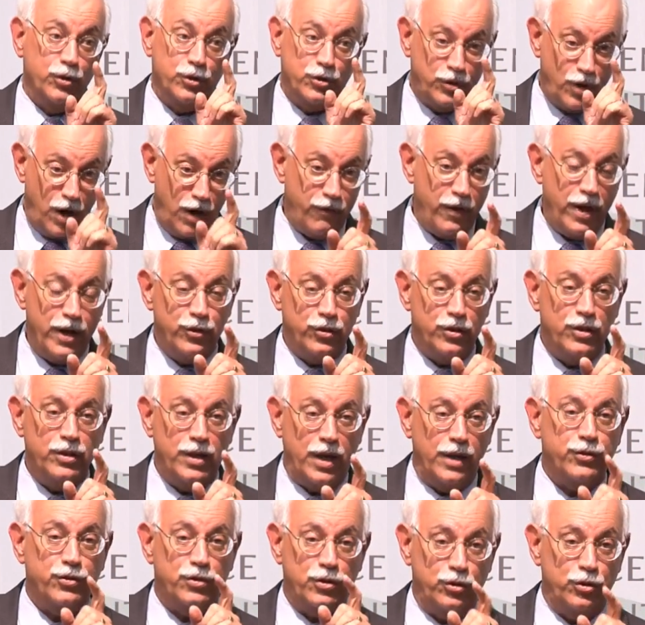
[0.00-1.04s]
There were starvation
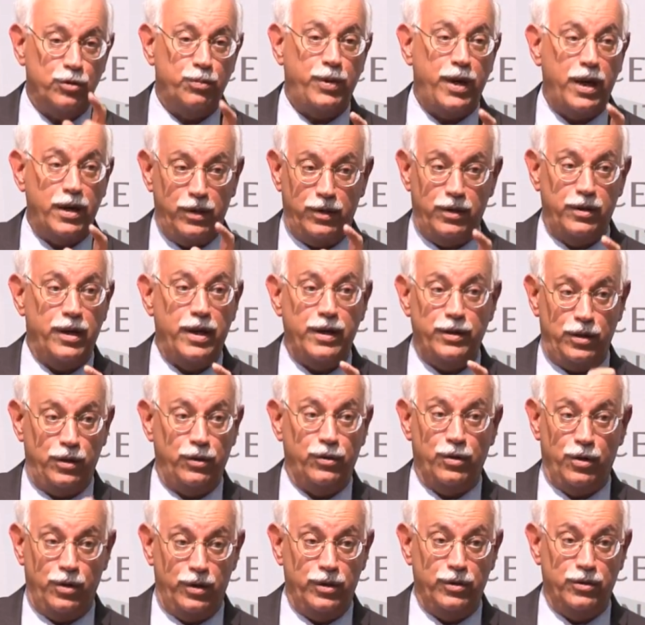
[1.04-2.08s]
deaths in Japan in the
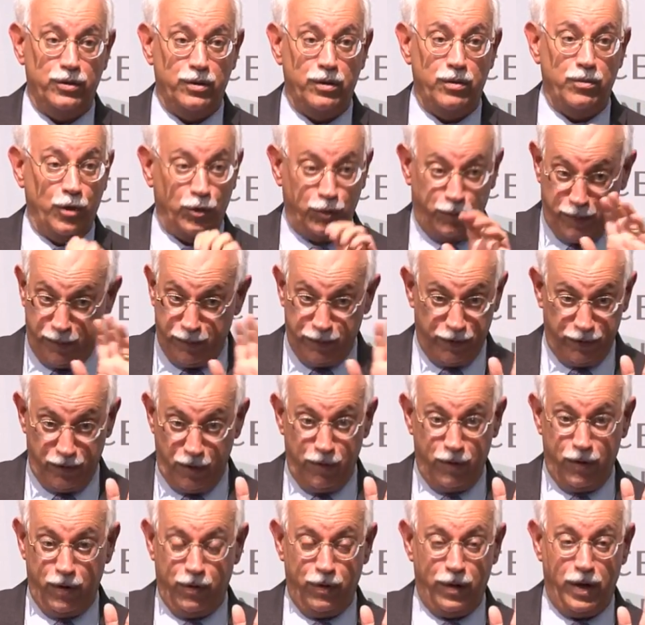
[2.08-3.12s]
1930s. Most people
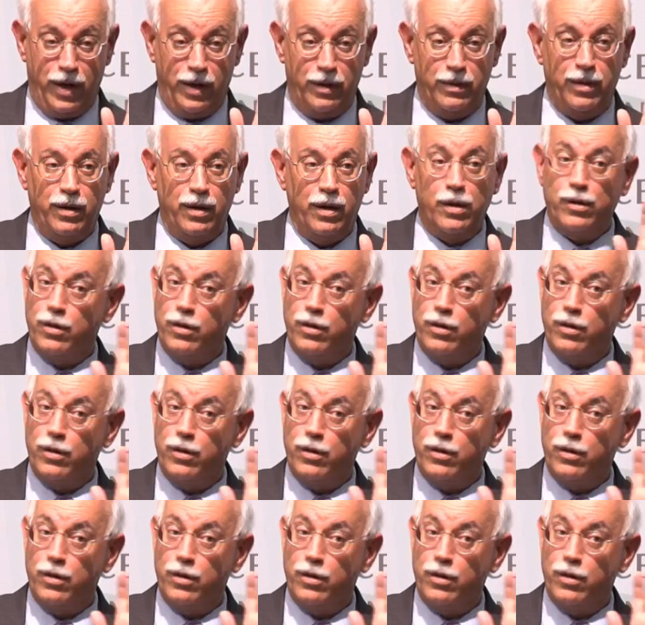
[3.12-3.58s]
don't know that.